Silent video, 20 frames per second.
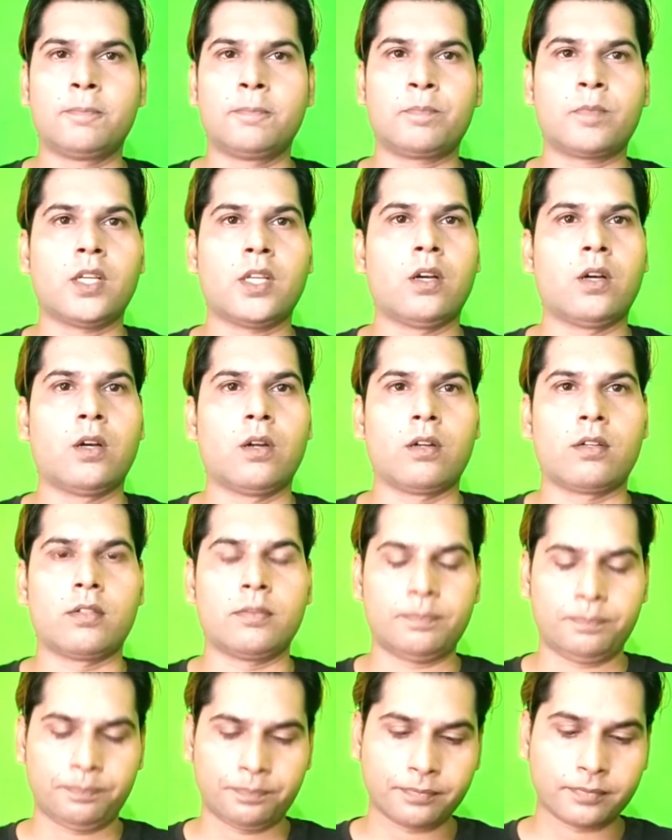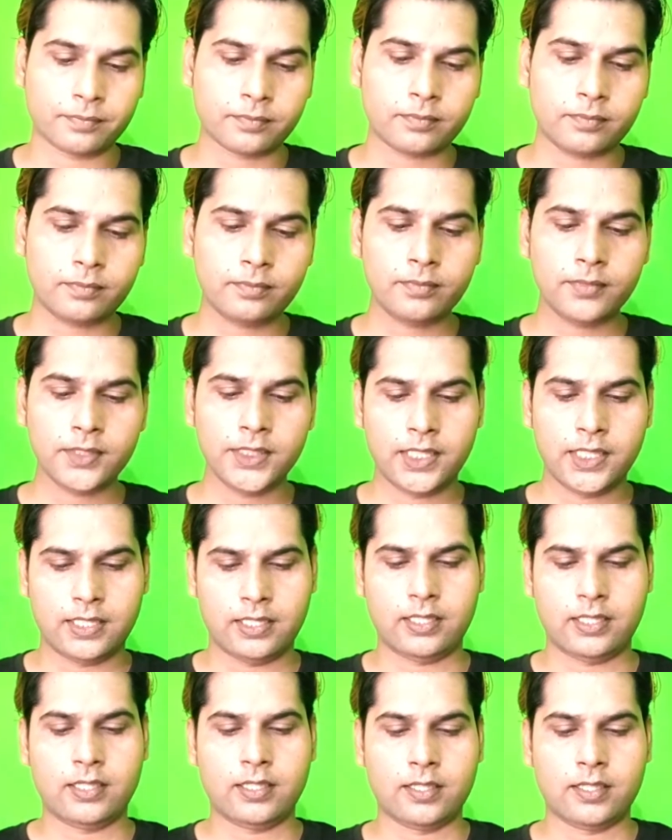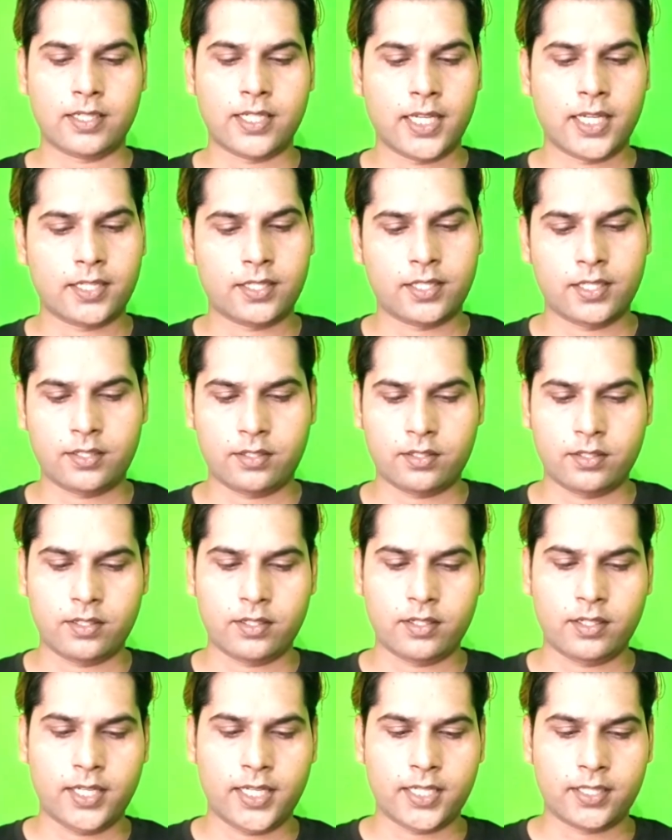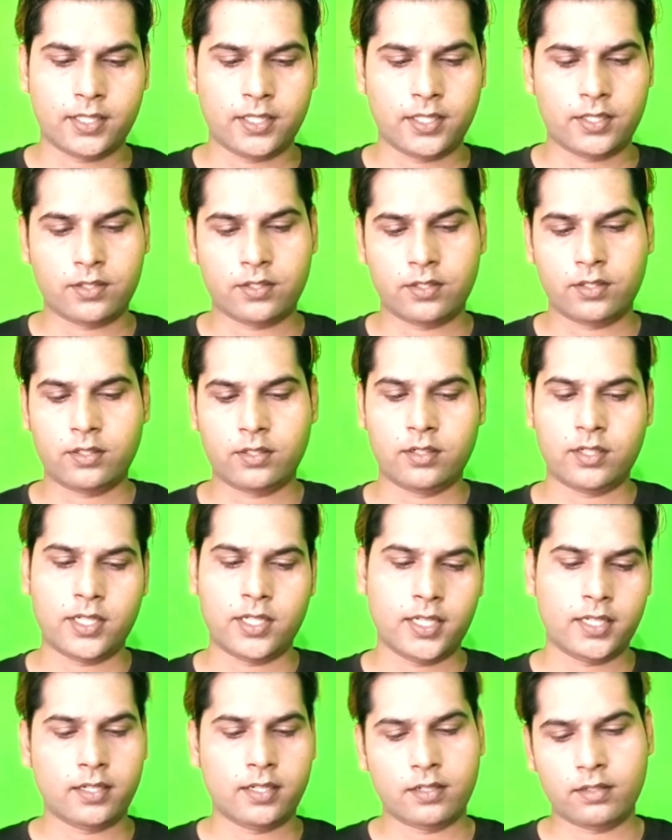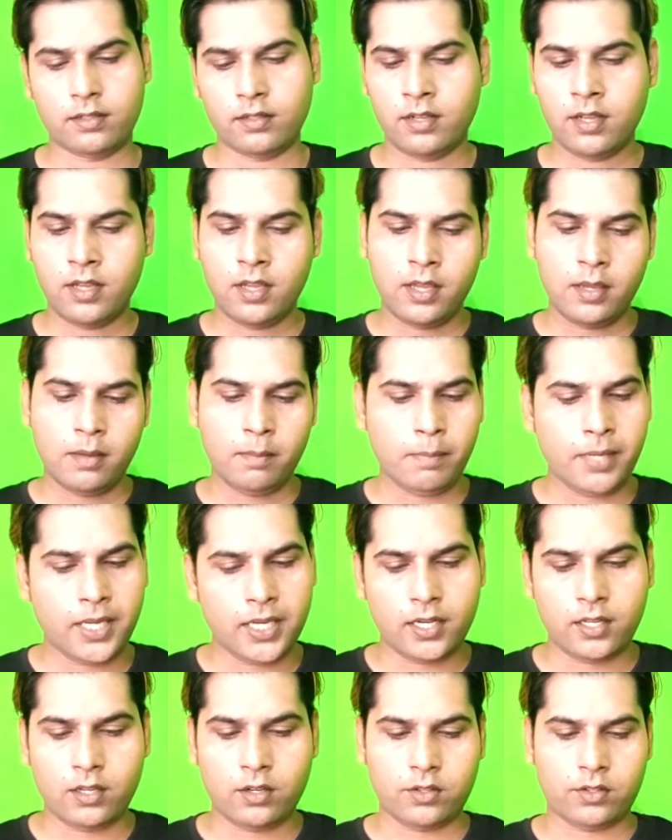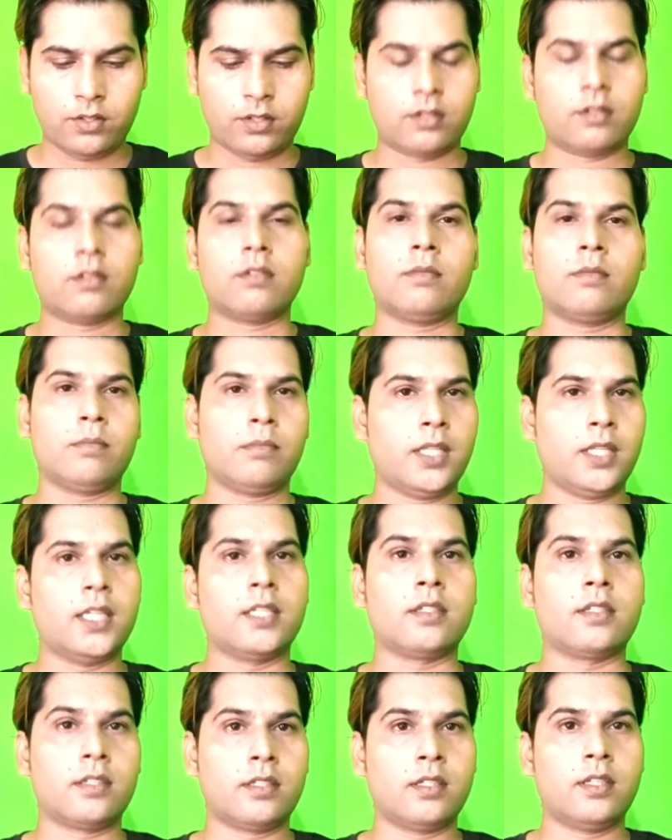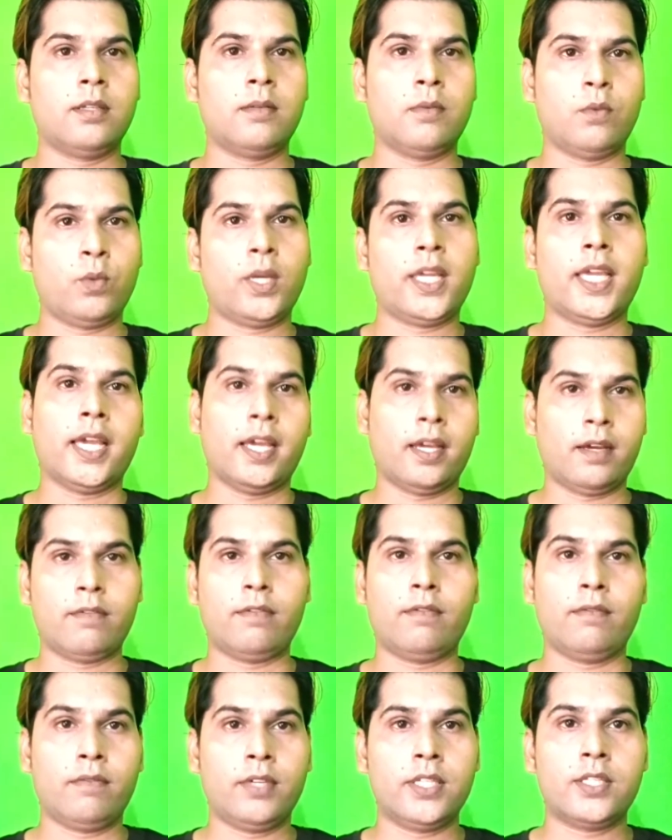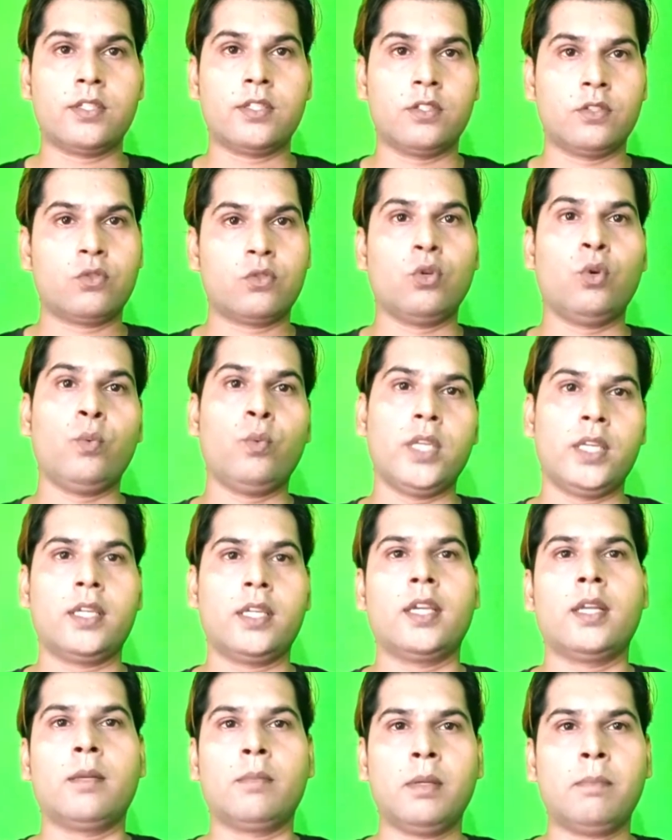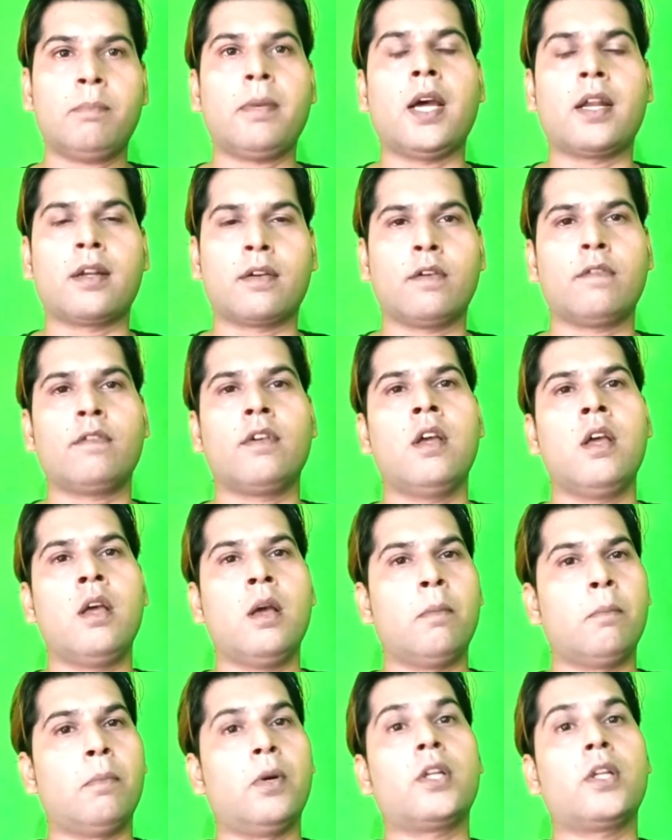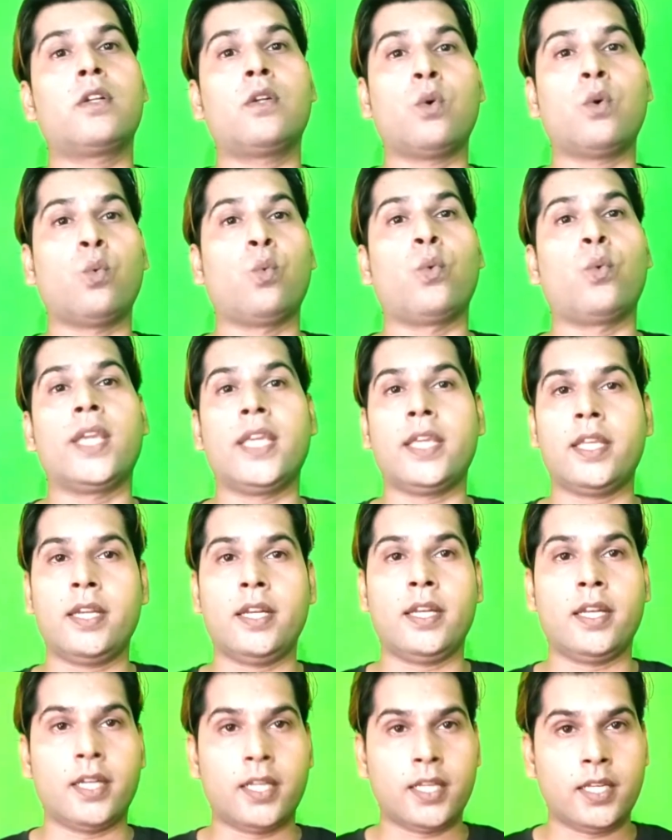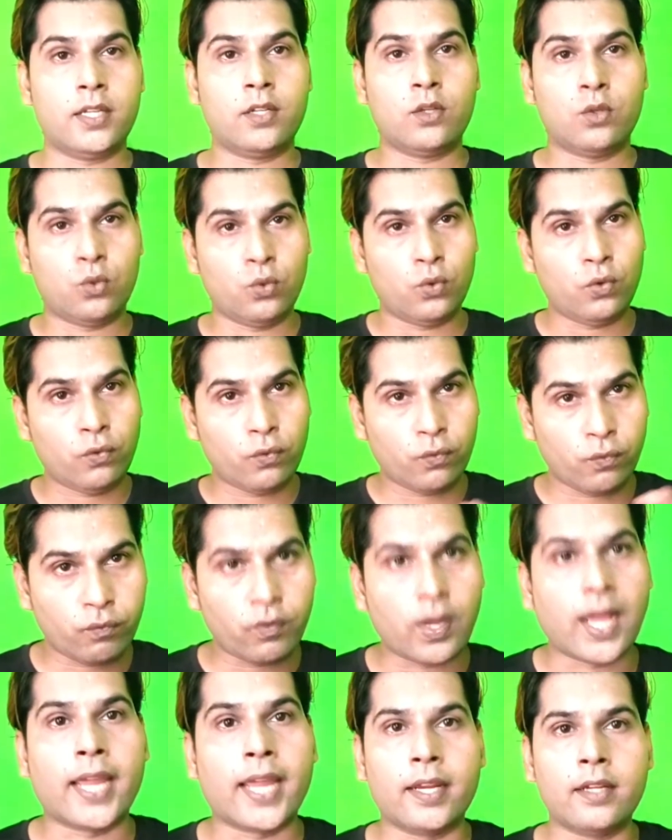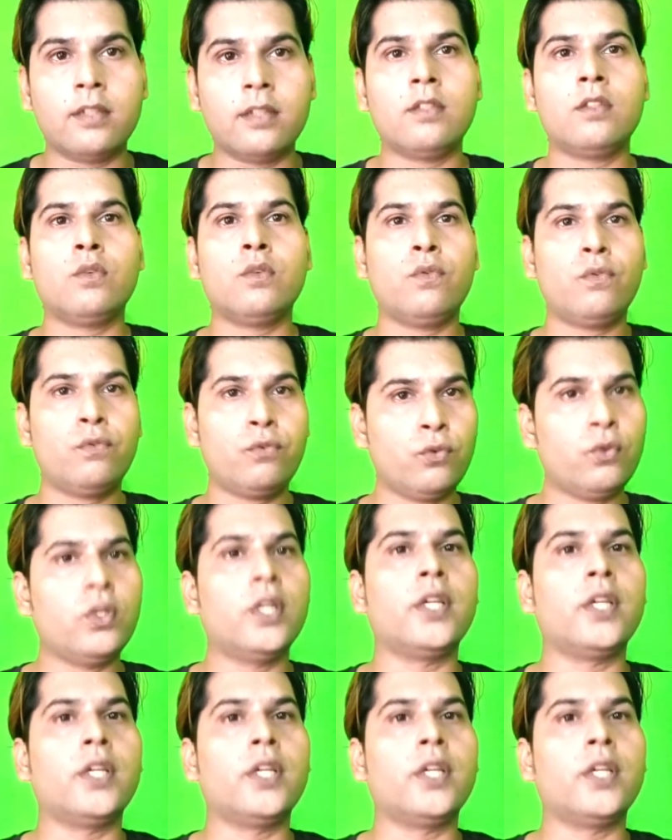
or taxation relaxation and many other things. We have vision, so we can be part of, but we need to find the full